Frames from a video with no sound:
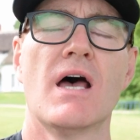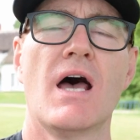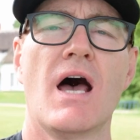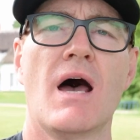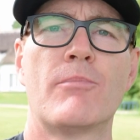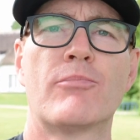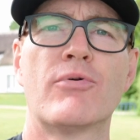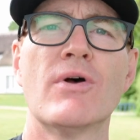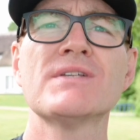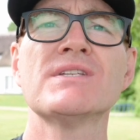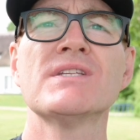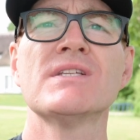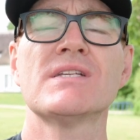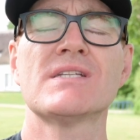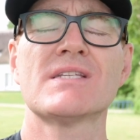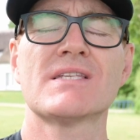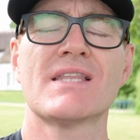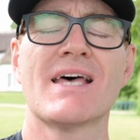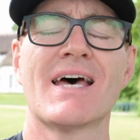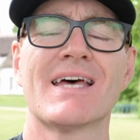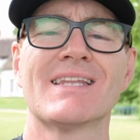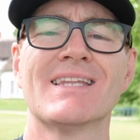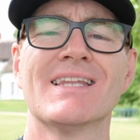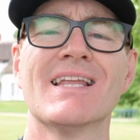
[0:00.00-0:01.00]

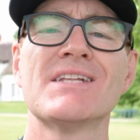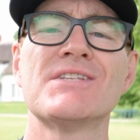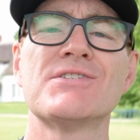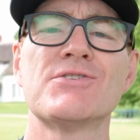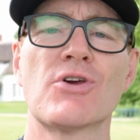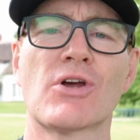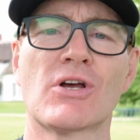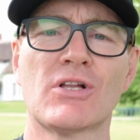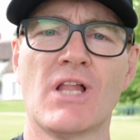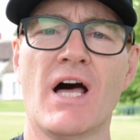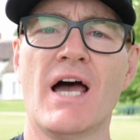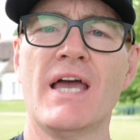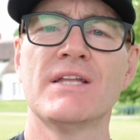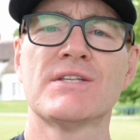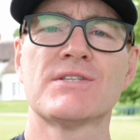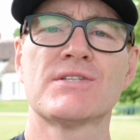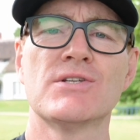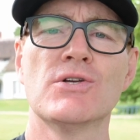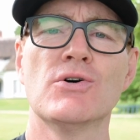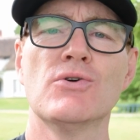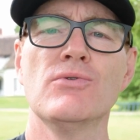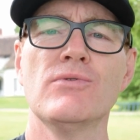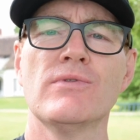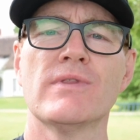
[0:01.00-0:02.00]
that lets your clients
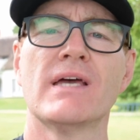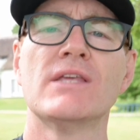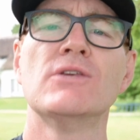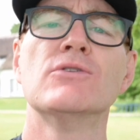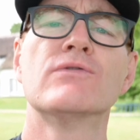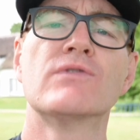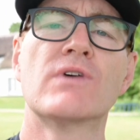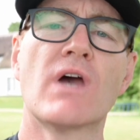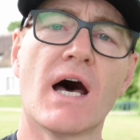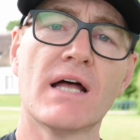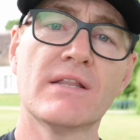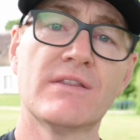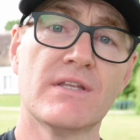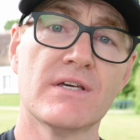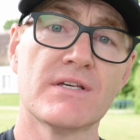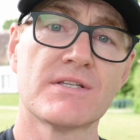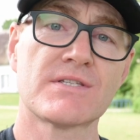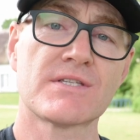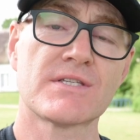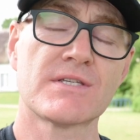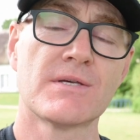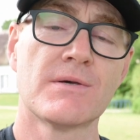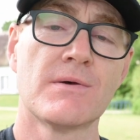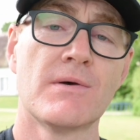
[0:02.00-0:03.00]
know that you've got
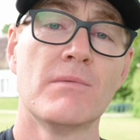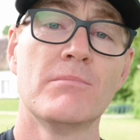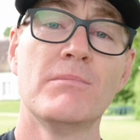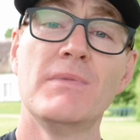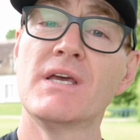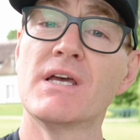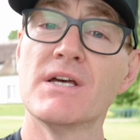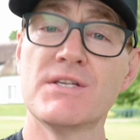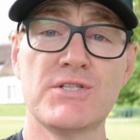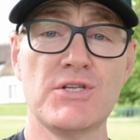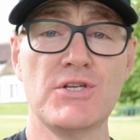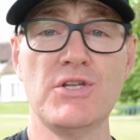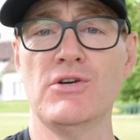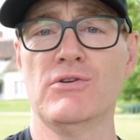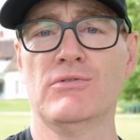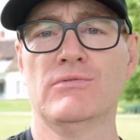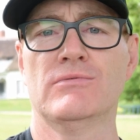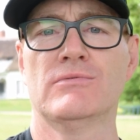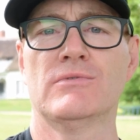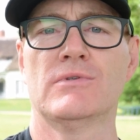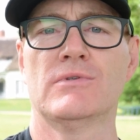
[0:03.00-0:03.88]
this, because you do.